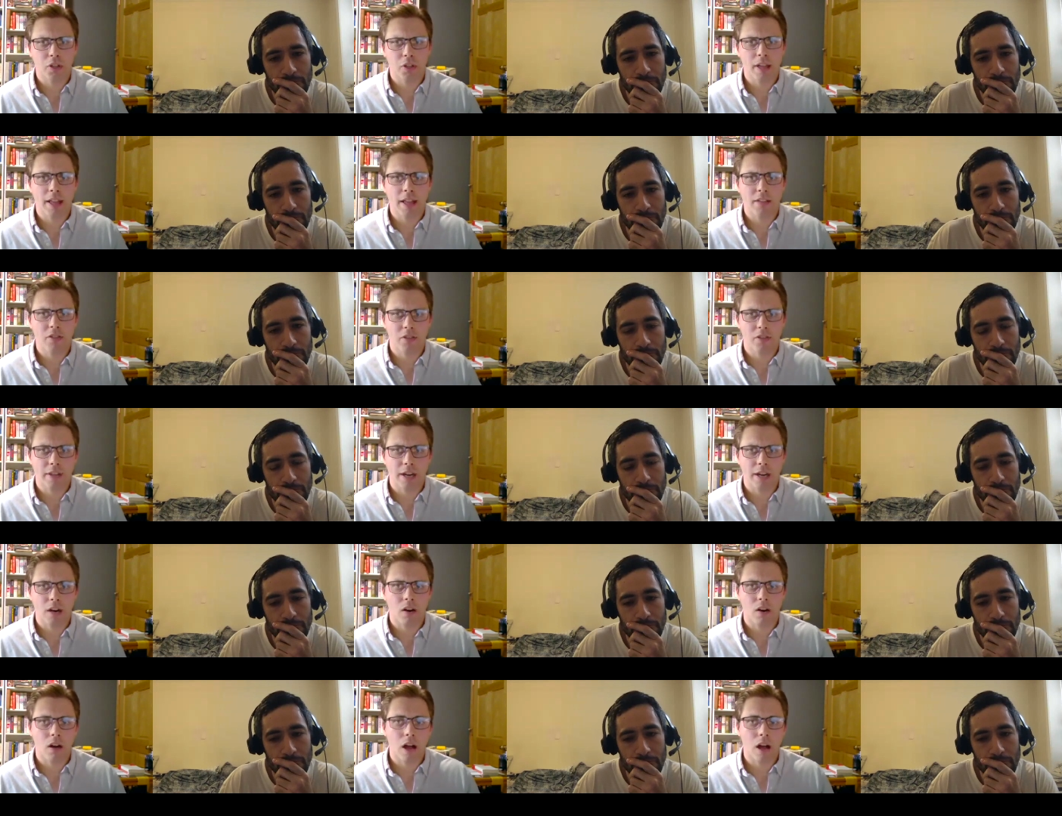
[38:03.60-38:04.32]
Speaker 1: ends that
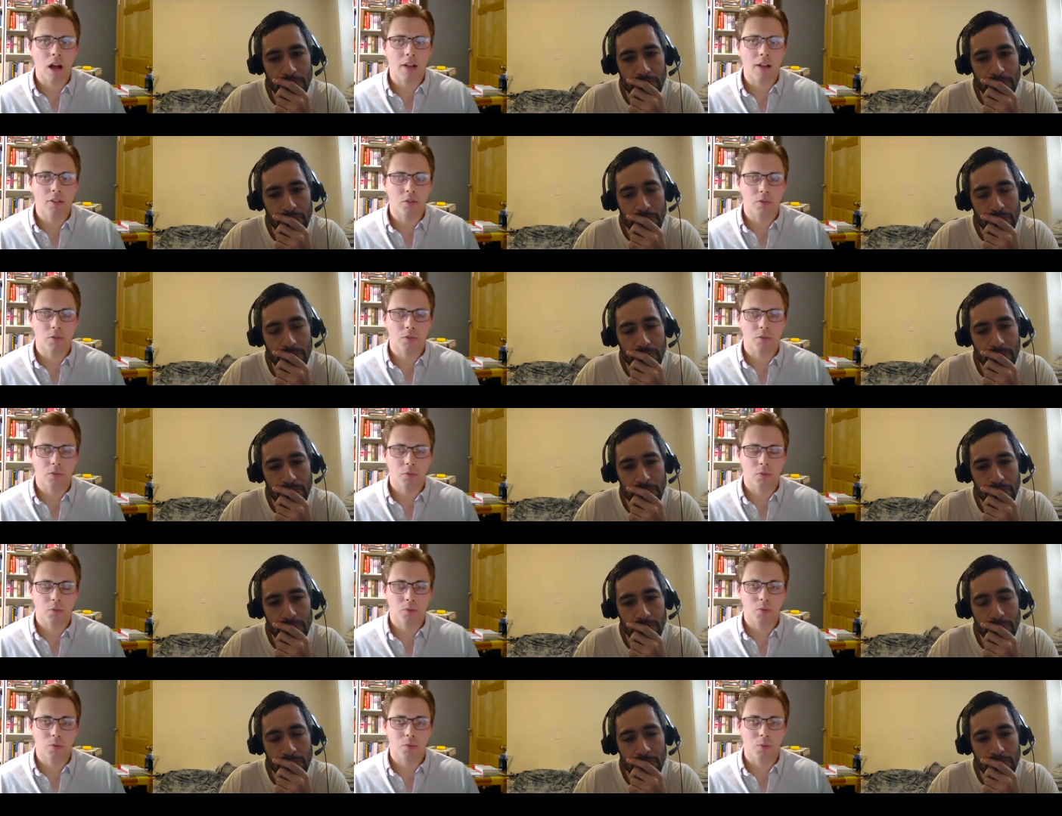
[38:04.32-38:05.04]
are odds
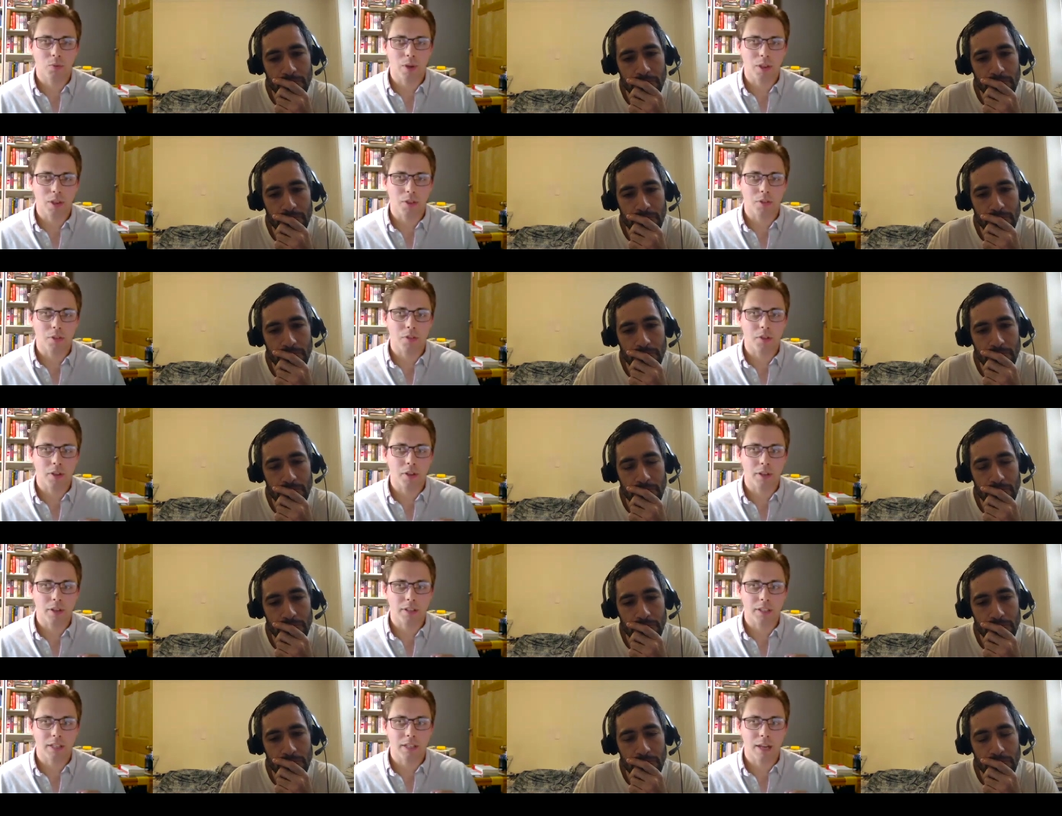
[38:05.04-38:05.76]
with a
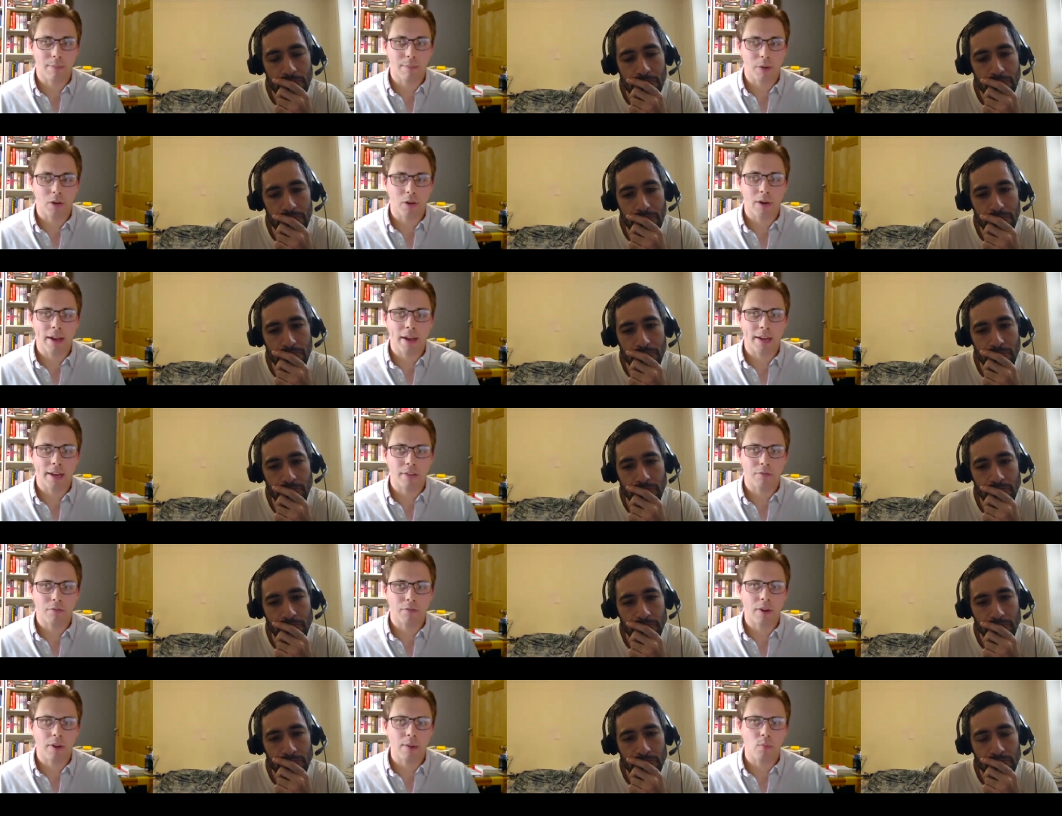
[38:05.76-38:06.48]
democratic
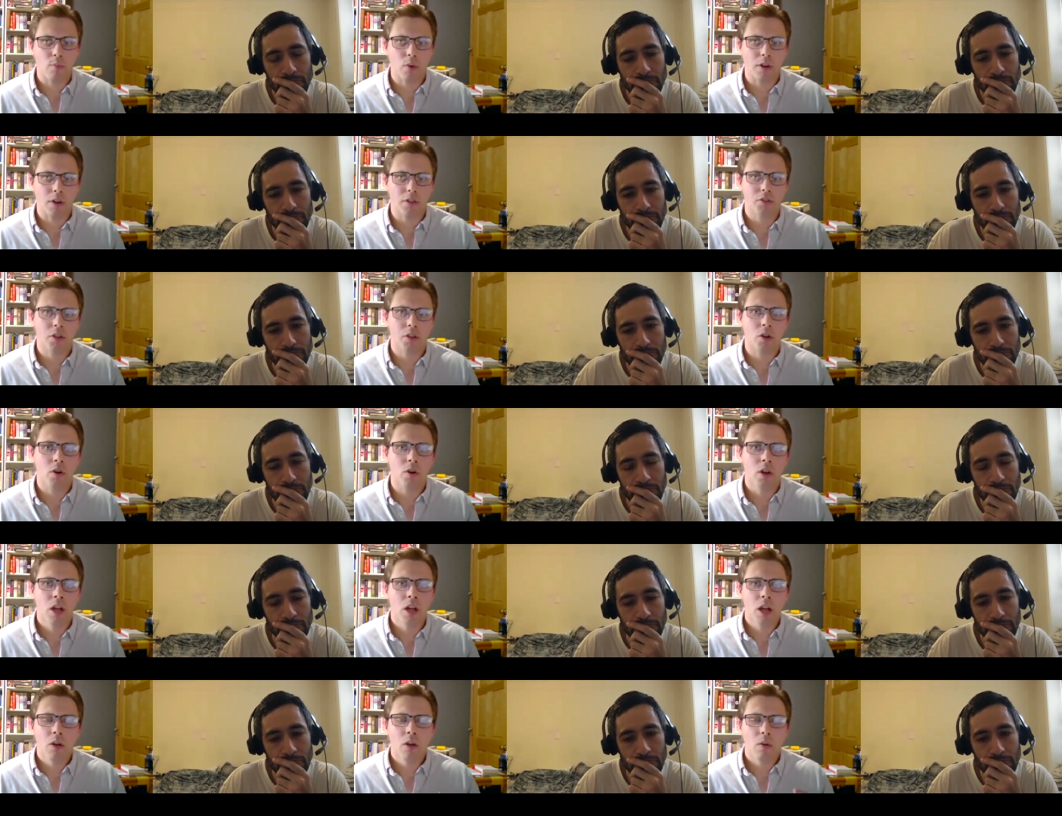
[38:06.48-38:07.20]
framework. So
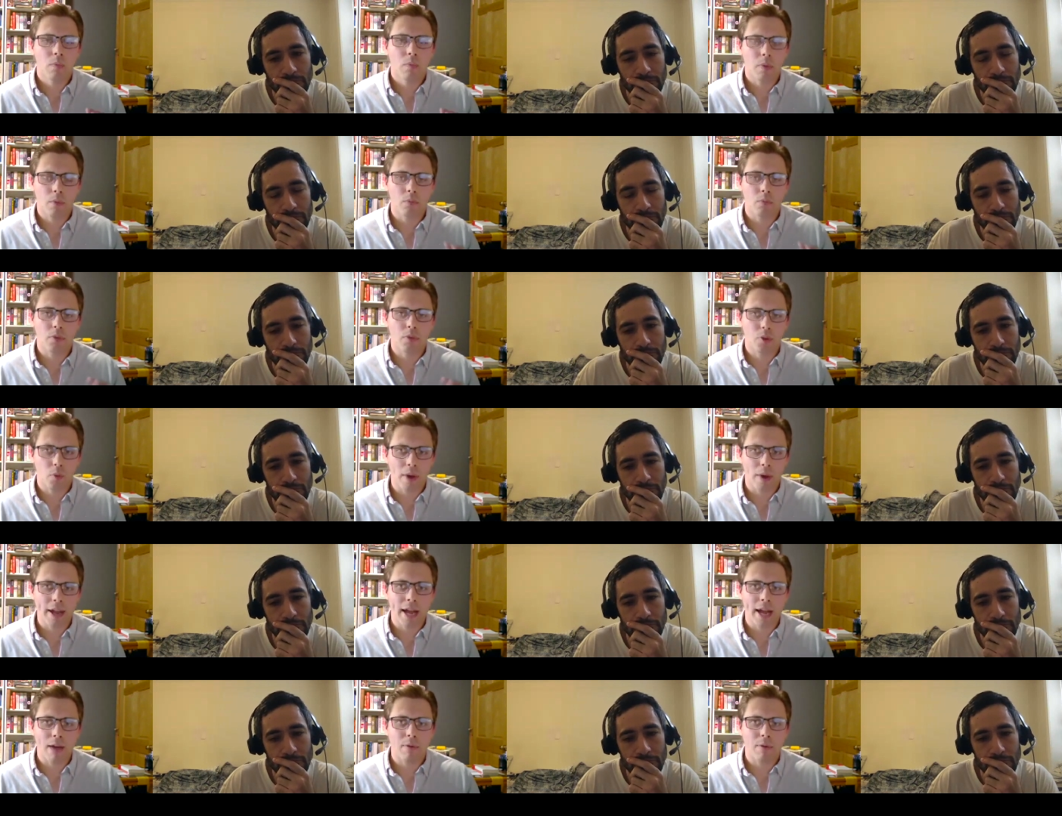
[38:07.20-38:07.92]
the way
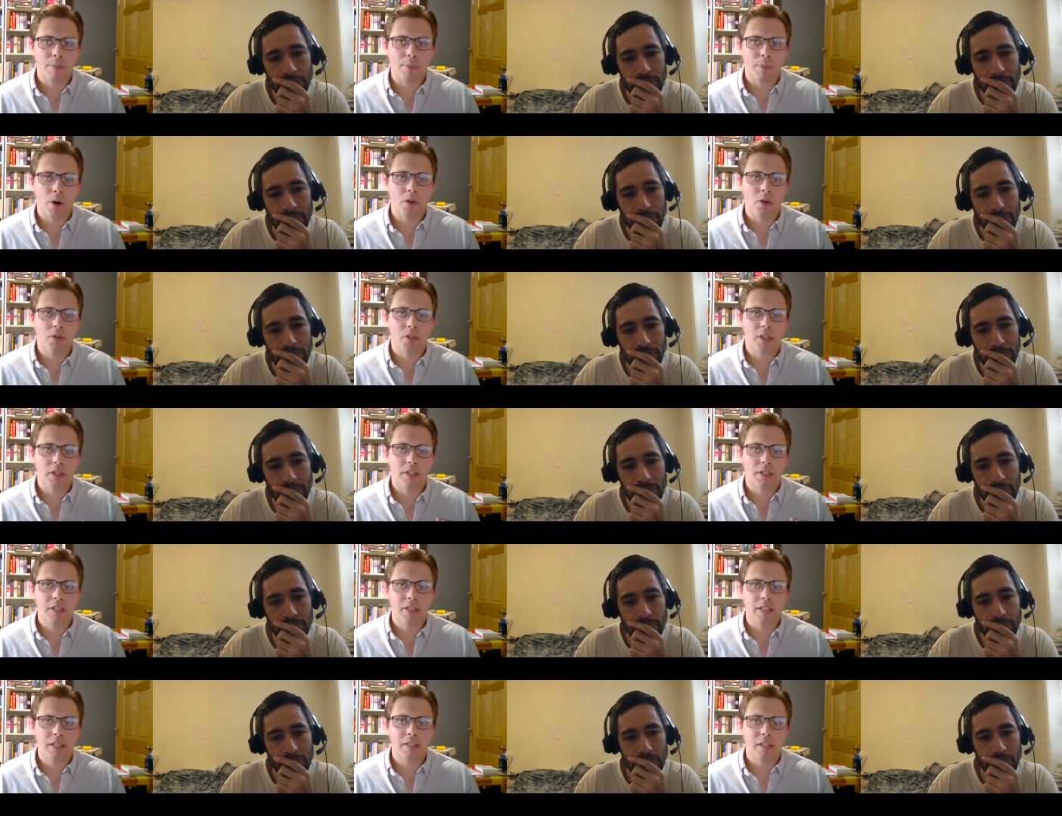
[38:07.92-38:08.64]
I would pose it is
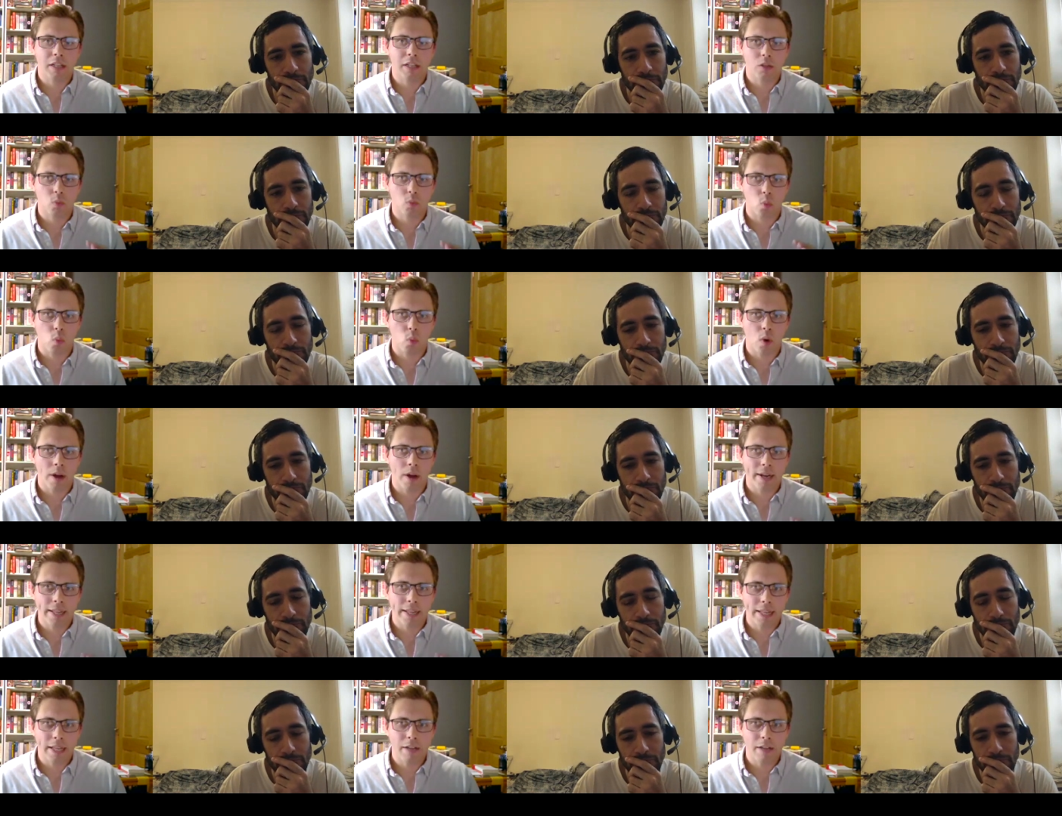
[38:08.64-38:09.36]
this is what
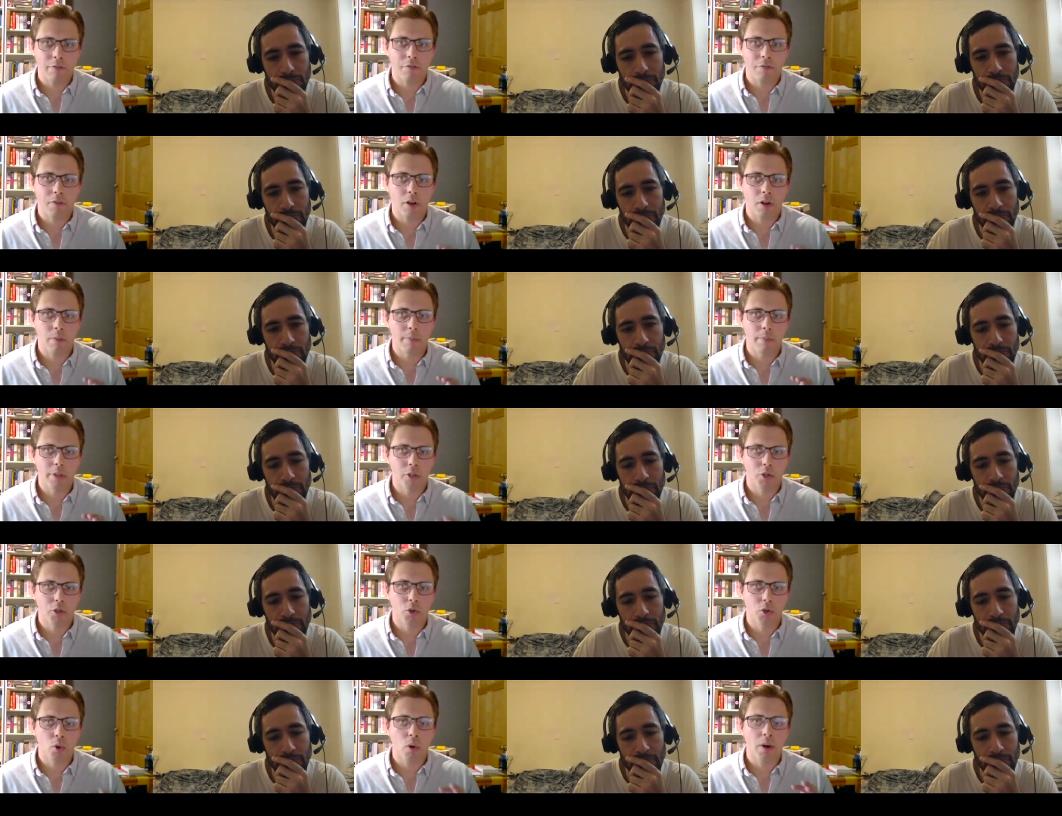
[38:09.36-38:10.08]
if a
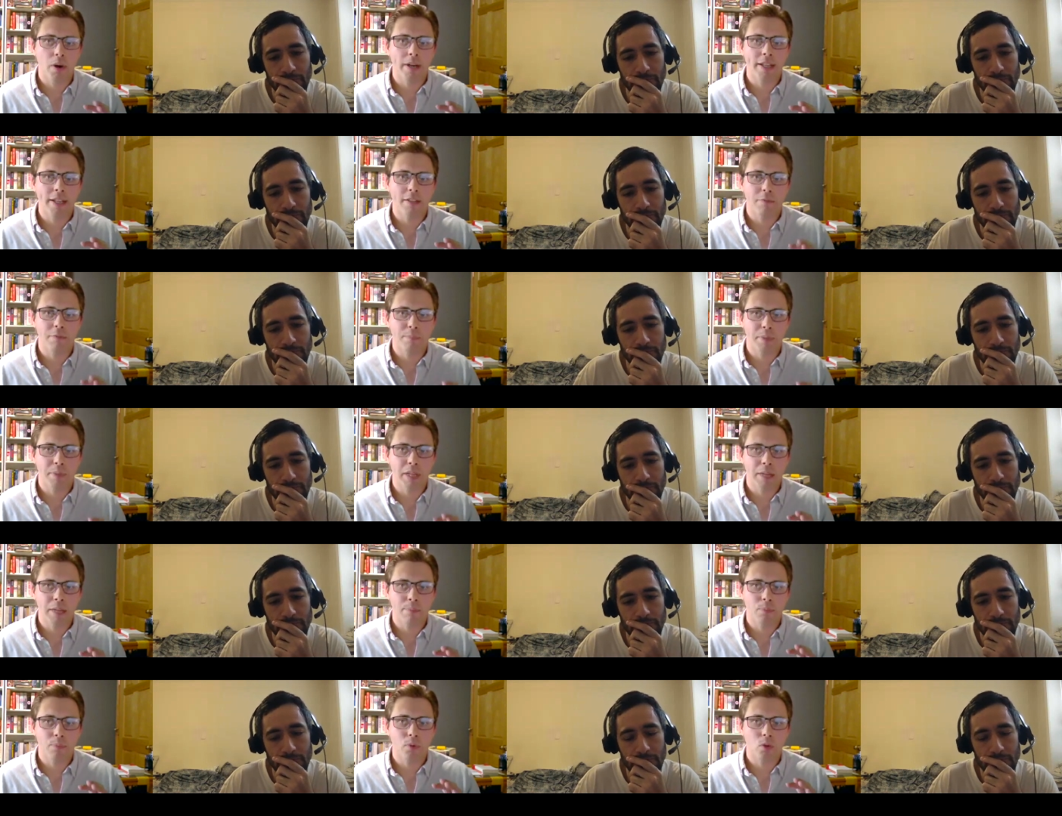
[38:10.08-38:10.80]
majority of
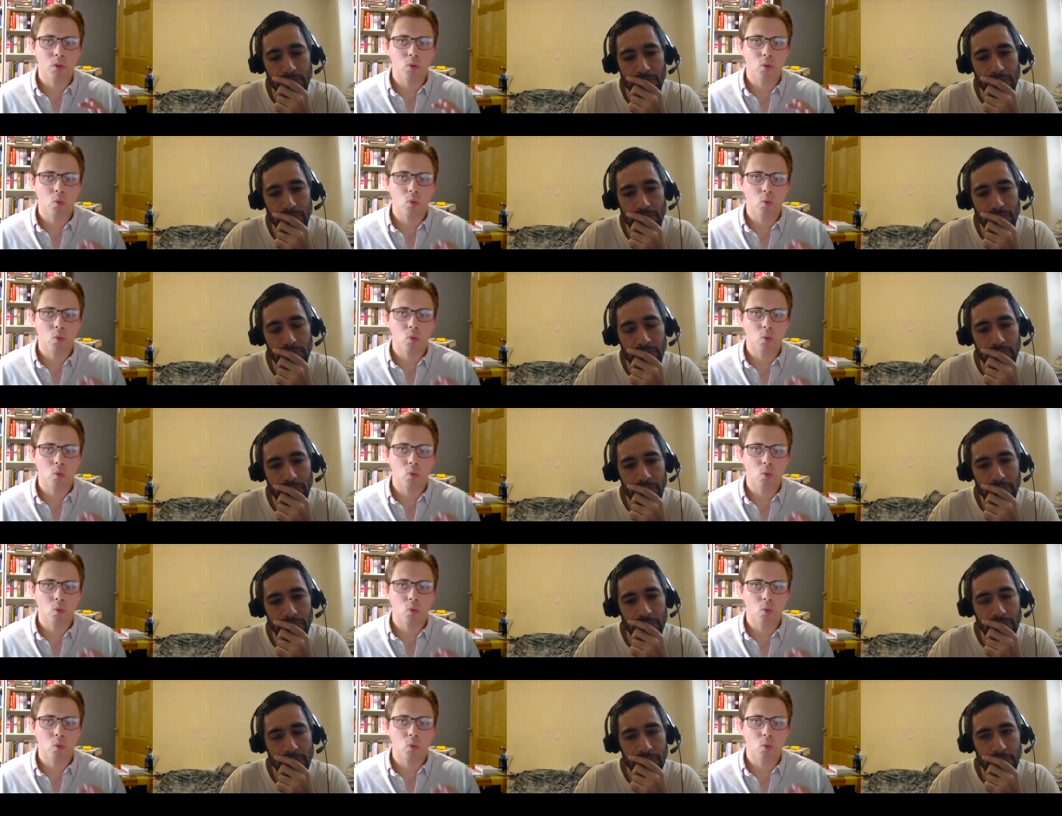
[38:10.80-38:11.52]
people
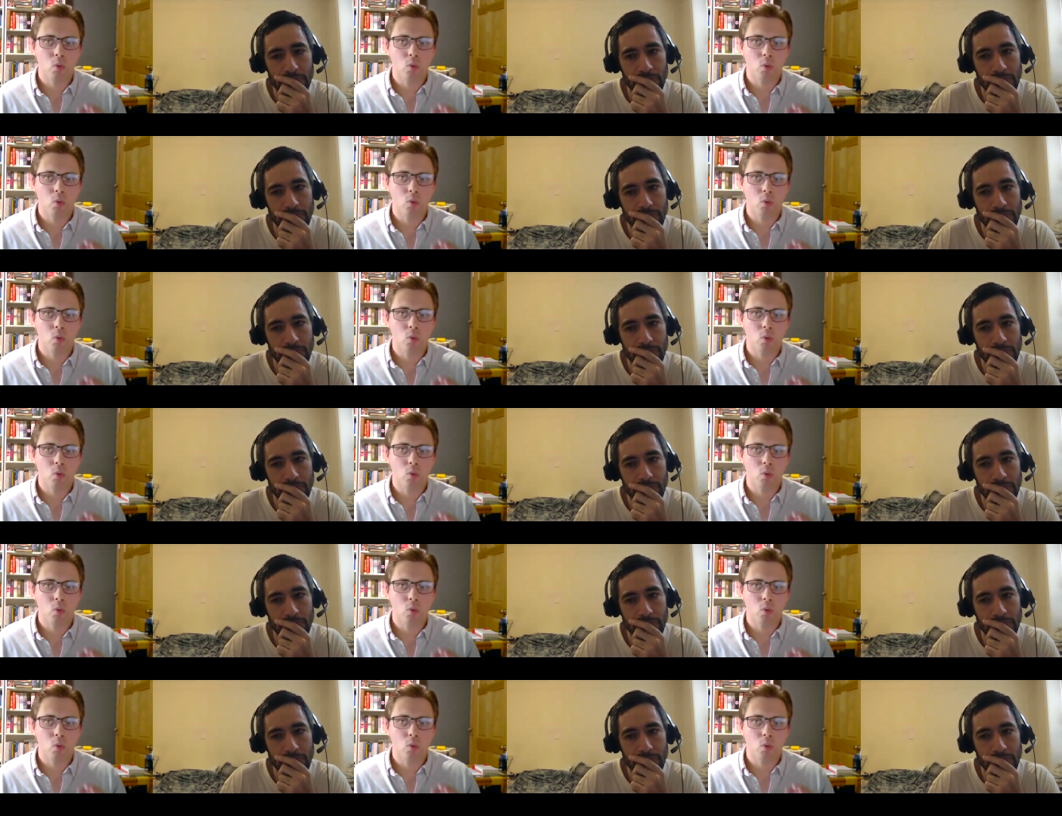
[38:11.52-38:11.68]
want